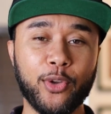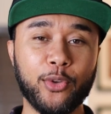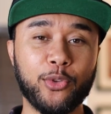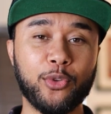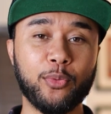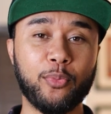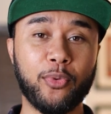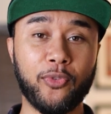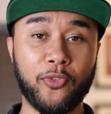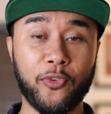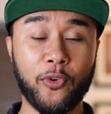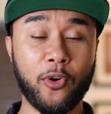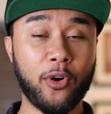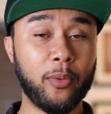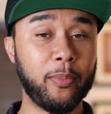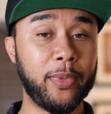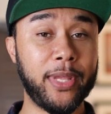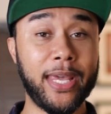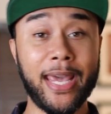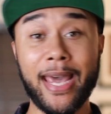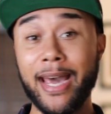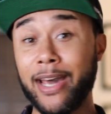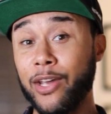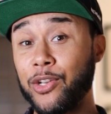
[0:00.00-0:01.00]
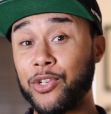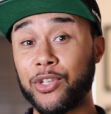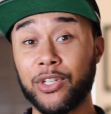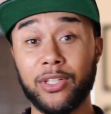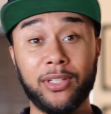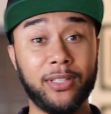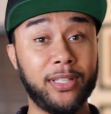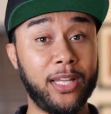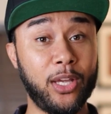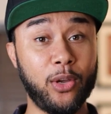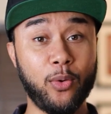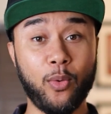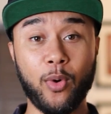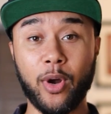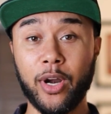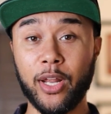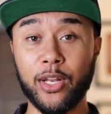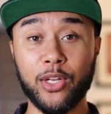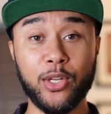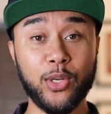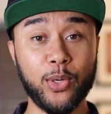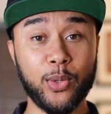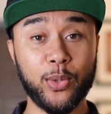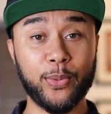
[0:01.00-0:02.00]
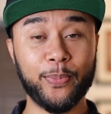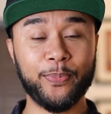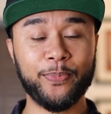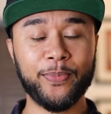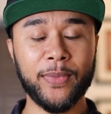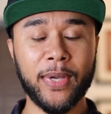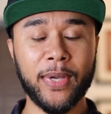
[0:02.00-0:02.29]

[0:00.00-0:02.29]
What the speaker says: you to perform the action that you want to do.